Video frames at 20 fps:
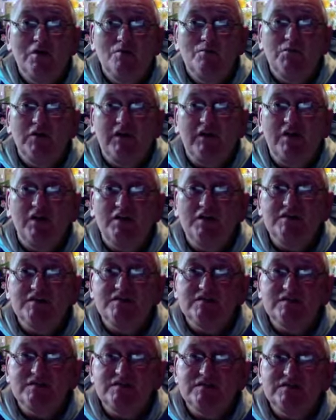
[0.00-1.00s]

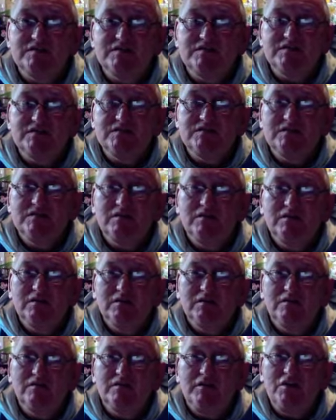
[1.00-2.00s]
because
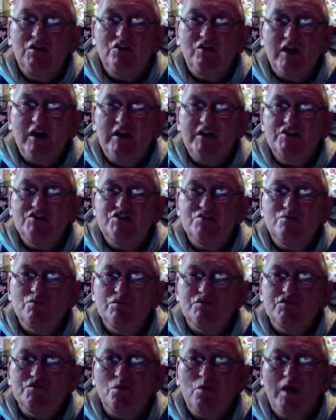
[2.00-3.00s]
the occasion
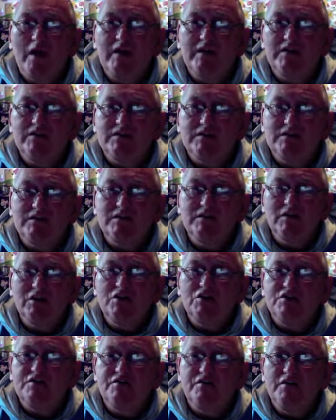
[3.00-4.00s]
was quite
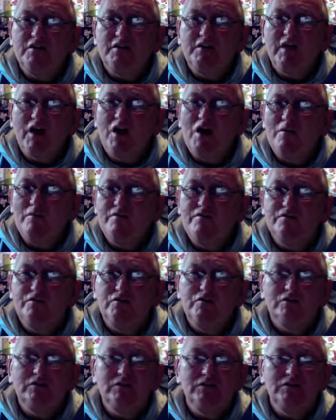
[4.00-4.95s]
hurtful and harmful.